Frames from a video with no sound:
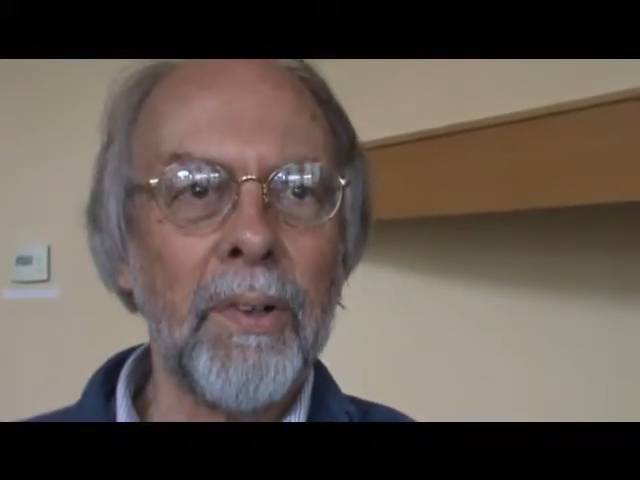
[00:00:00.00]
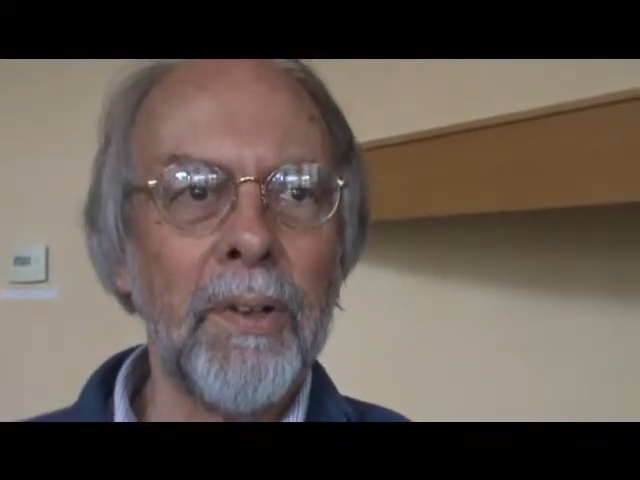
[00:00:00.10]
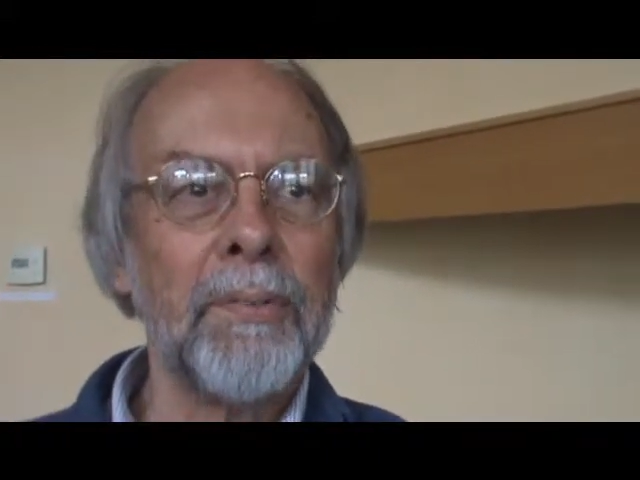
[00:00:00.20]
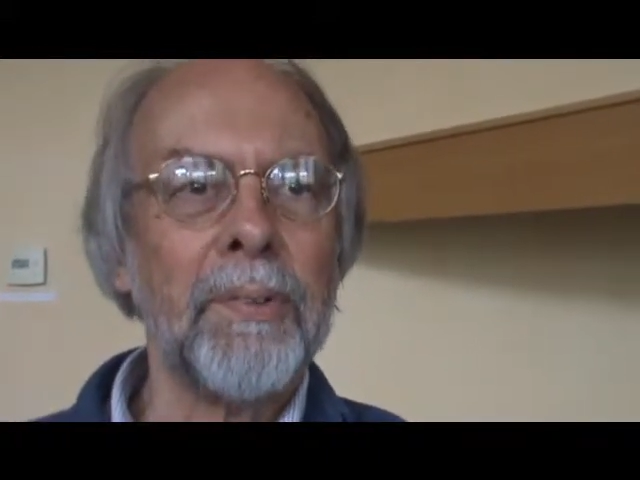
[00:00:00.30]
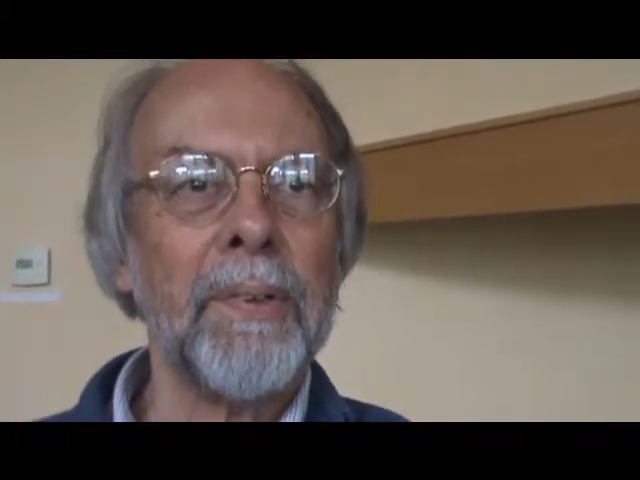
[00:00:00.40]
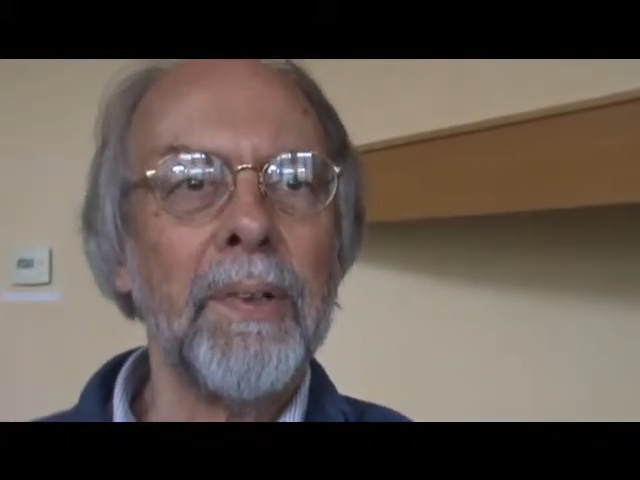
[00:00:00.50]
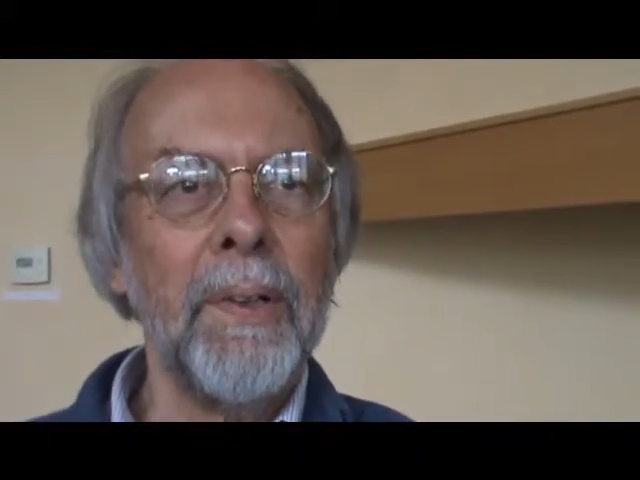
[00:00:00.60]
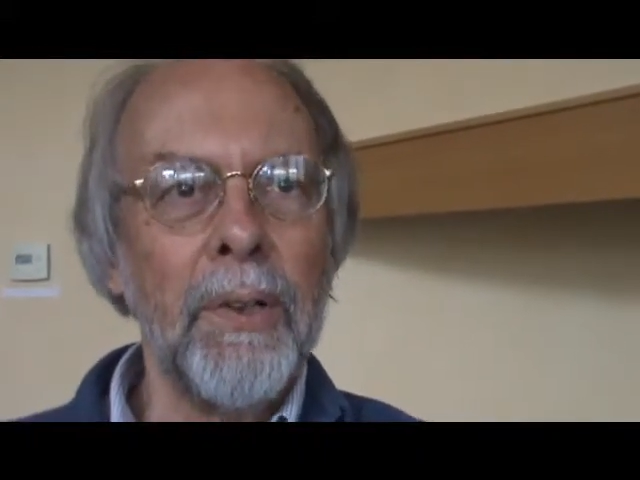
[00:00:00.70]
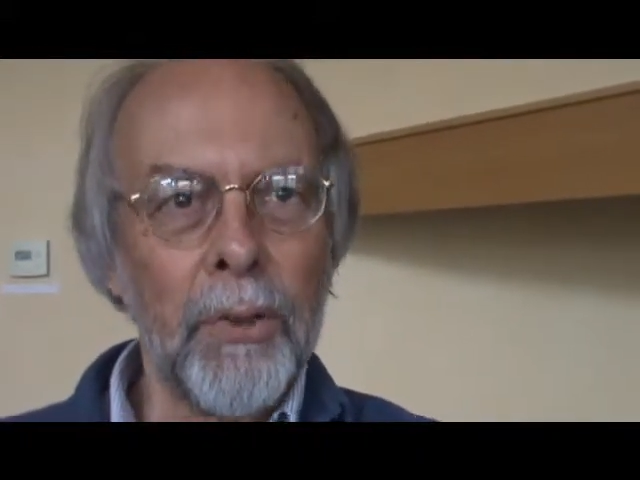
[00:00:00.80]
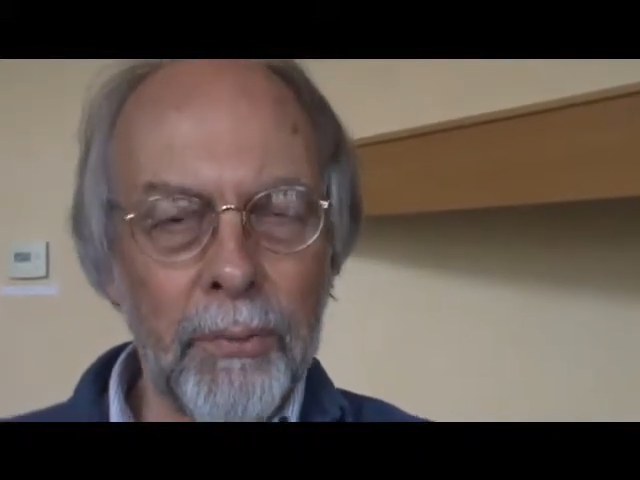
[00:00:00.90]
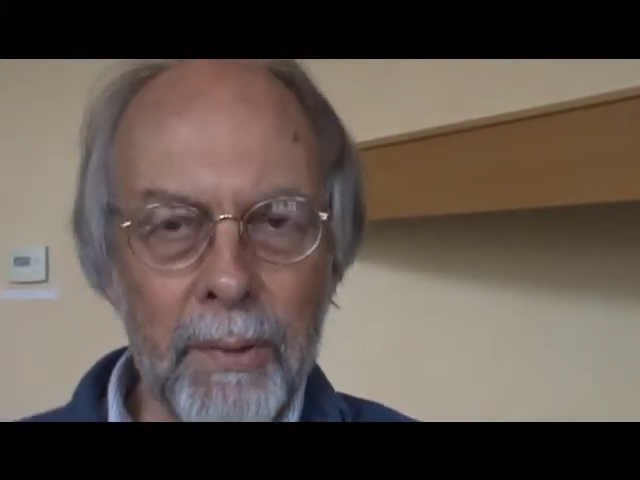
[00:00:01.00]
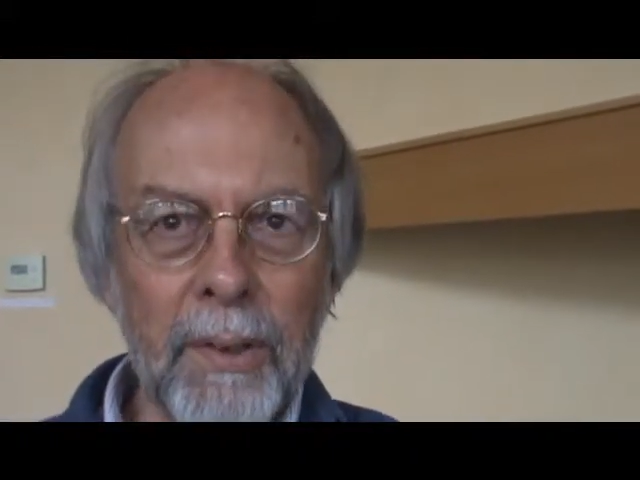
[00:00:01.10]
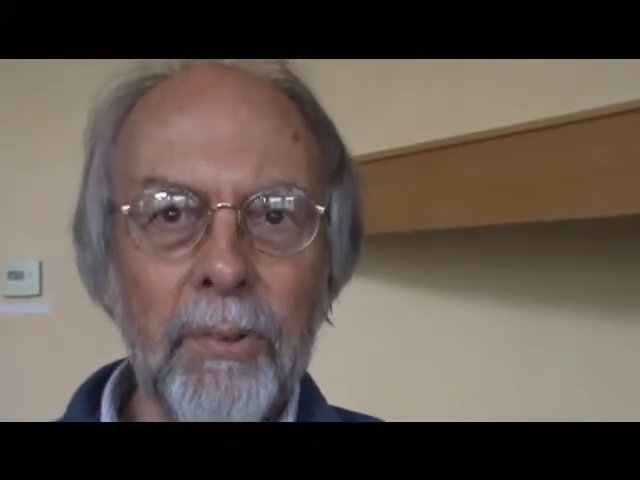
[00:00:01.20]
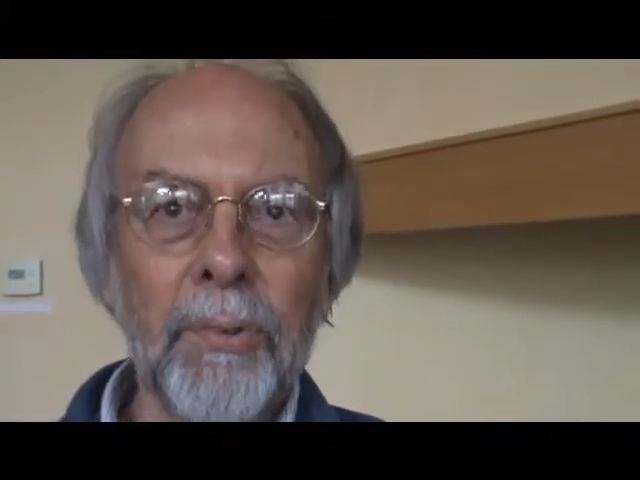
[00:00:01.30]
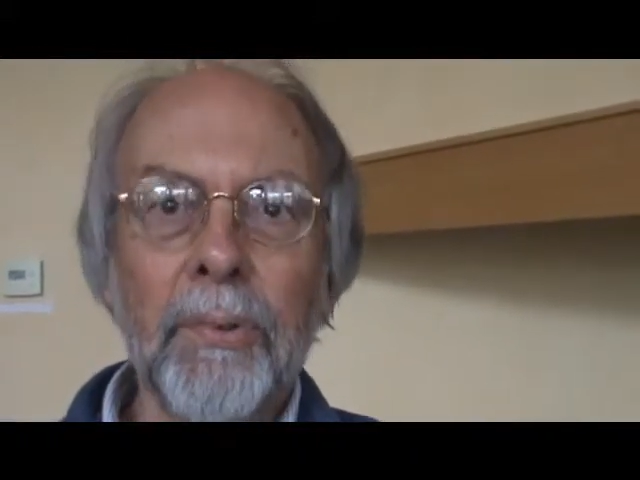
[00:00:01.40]
offer
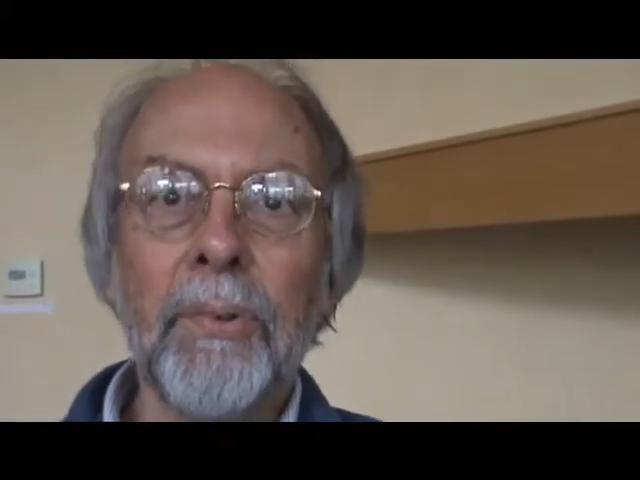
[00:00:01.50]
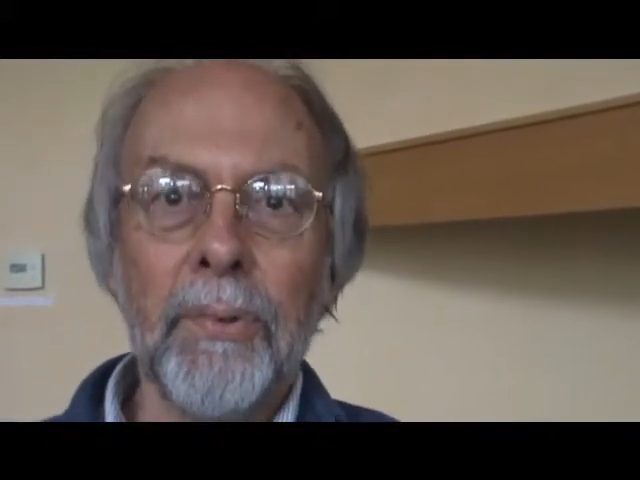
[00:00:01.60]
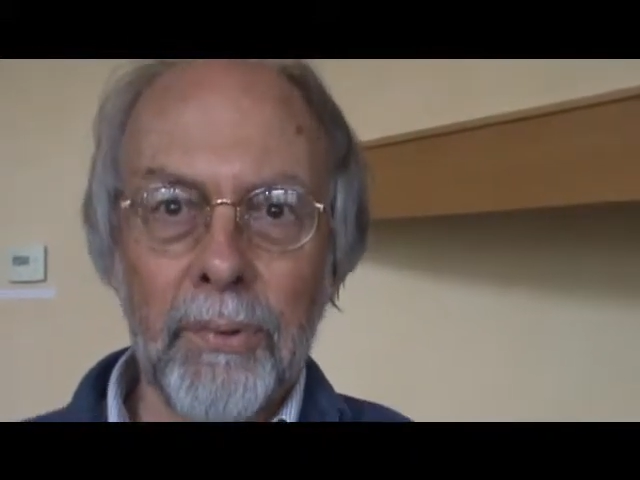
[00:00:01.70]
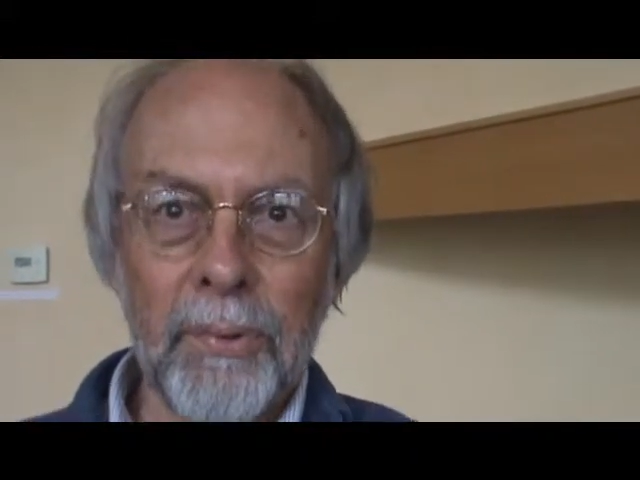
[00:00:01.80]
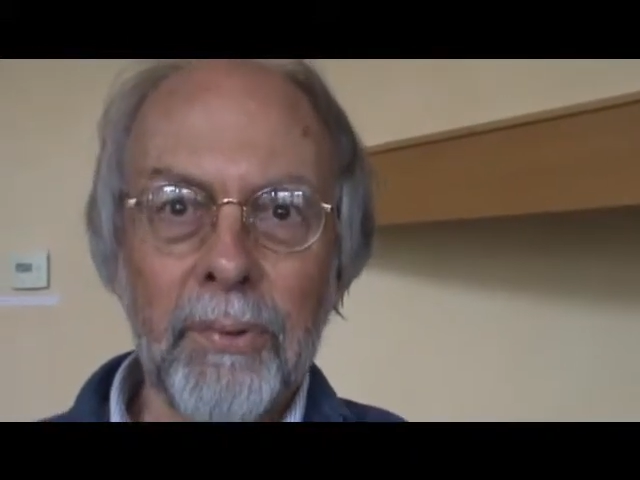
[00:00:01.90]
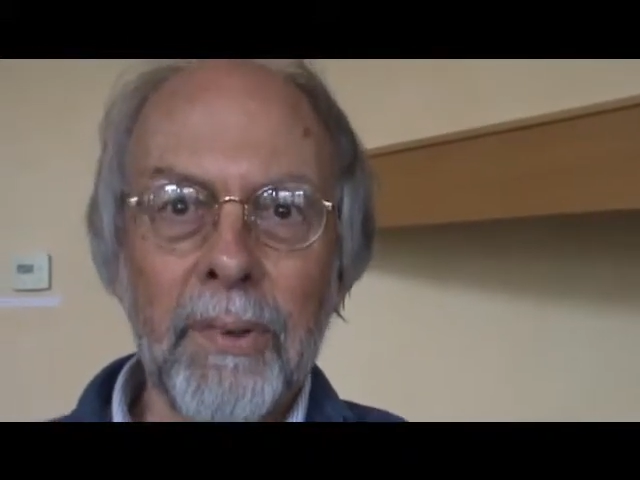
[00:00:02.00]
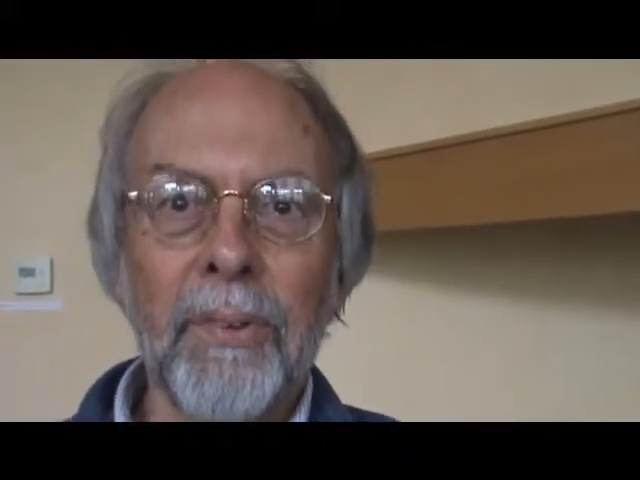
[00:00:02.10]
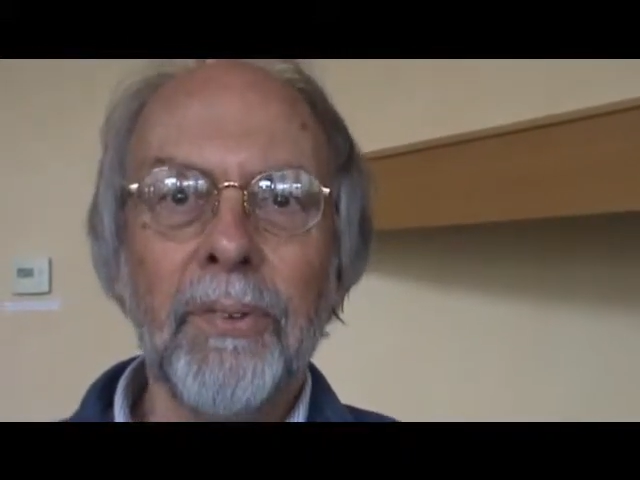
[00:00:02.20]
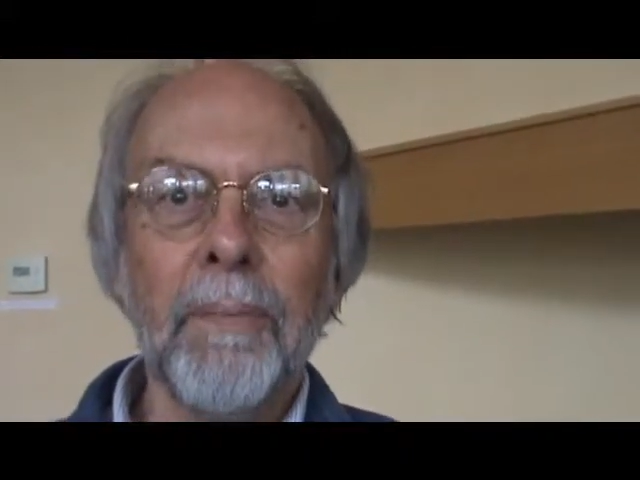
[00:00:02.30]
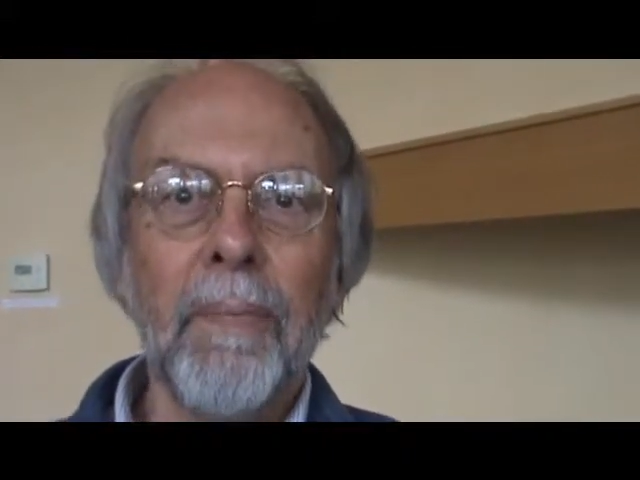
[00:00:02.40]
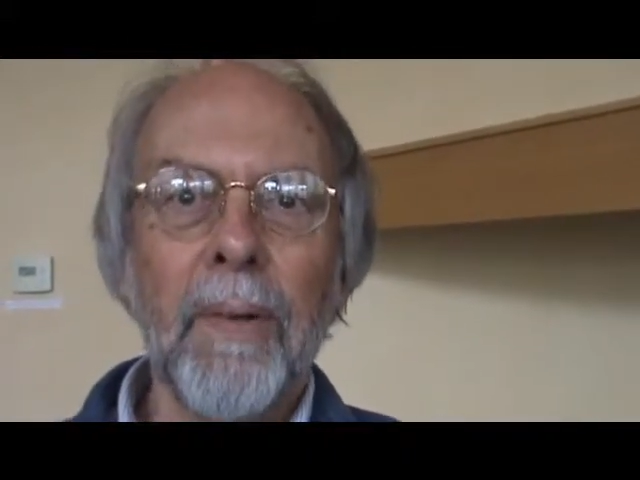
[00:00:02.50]
credentialed degrees